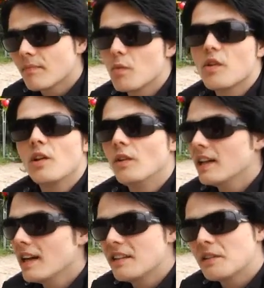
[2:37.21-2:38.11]
We're the
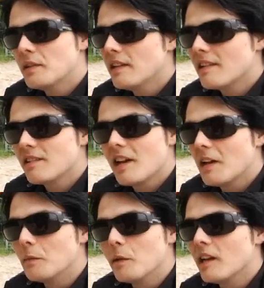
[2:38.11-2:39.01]
only guys that would take us
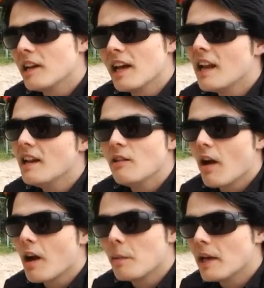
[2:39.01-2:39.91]
out in the beginning, and indie
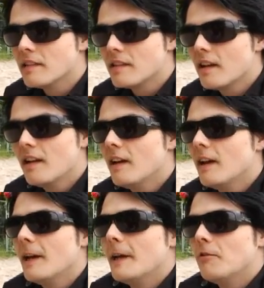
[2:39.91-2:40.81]
rock bands.
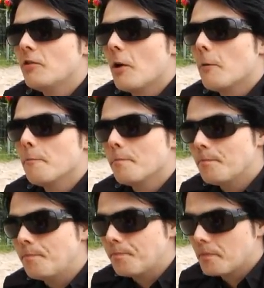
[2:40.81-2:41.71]
So
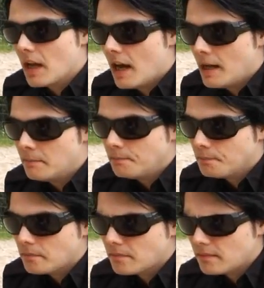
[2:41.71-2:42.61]

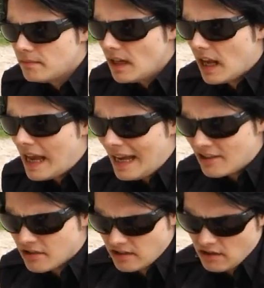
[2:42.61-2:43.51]
I
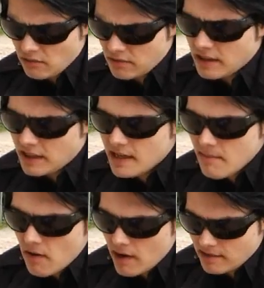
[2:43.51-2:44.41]
actually don't think
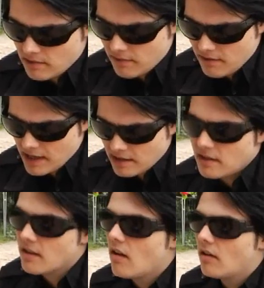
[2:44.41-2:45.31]
emo has affected
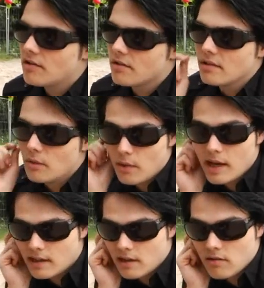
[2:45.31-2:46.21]
the culture in the
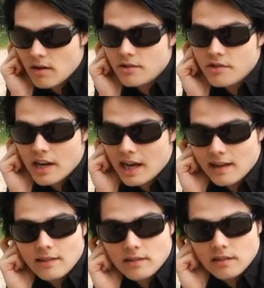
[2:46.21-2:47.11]
way that grunge
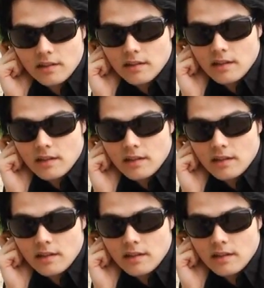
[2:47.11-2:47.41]
has.